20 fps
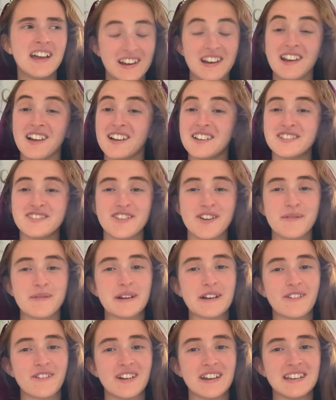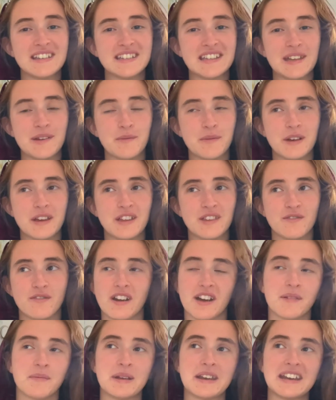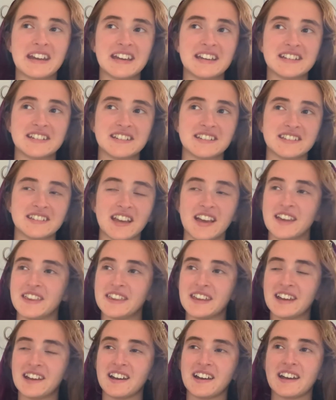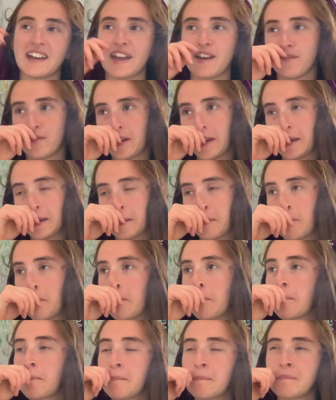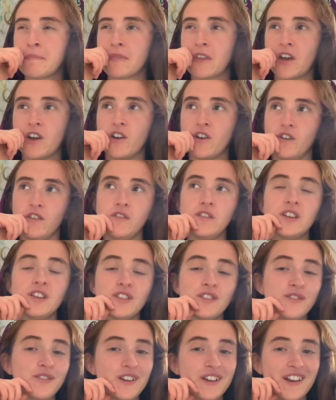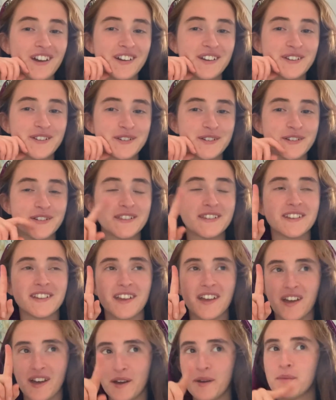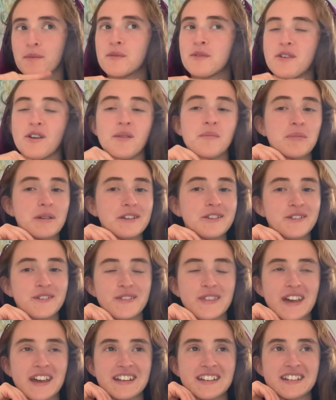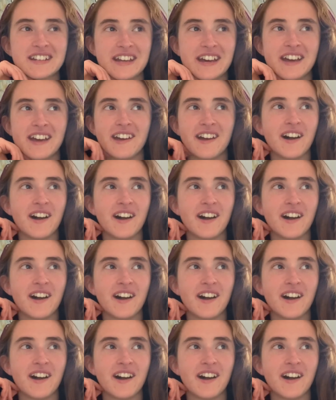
Last year I went crazy with recommendations. I think I gave like over 300. I will not be doing that today.